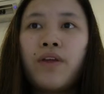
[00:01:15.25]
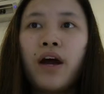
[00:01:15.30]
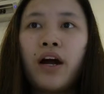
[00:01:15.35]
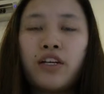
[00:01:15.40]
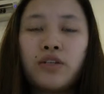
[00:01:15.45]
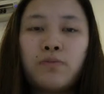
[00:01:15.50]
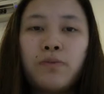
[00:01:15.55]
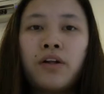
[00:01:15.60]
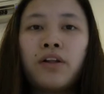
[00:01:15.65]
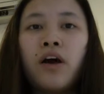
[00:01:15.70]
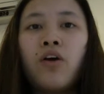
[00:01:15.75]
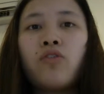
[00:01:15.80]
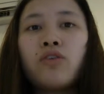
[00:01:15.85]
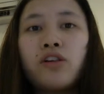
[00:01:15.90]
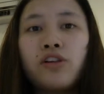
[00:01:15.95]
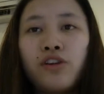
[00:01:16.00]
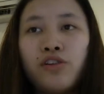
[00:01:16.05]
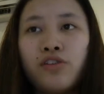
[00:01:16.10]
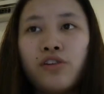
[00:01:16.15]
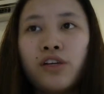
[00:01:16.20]
are spelled out
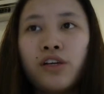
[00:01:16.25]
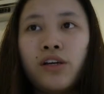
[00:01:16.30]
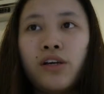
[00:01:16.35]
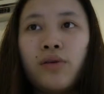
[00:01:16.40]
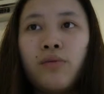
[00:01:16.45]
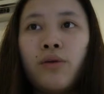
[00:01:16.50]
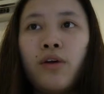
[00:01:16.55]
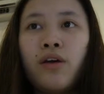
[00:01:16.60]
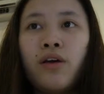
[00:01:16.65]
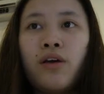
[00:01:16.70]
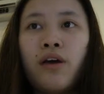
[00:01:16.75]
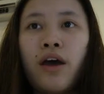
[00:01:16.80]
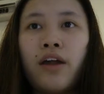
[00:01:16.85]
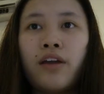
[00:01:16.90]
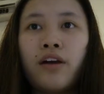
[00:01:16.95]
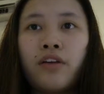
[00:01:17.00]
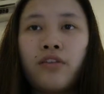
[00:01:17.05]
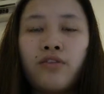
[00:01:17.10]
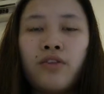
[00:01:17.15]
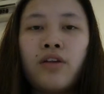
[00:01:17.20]
clearly
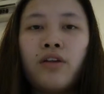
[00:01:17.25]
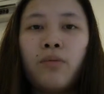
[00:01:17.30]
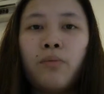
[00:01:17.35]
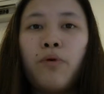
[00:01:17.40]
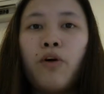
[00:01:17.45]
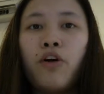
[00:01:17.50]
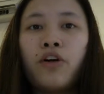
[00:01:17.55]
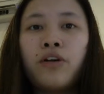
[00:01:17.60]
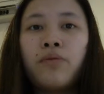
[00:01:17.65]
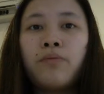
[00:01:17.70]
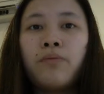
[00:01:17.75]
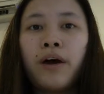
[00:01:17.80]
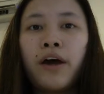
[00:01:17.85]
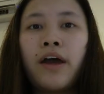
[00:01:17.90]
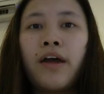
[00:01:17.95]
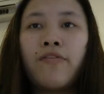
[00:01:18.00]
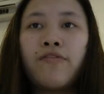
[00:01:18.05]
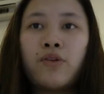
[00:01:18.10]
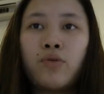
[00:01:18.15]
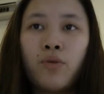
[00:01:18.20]
and agreed upon by
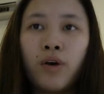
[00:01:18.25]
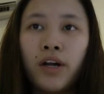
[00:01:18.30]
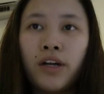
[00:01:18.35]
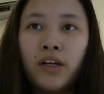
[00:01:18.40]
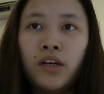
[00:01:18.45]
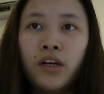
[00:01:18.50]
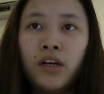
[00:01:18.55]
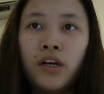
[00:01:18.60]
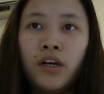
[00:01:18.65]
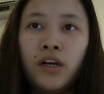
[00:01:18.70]
everyone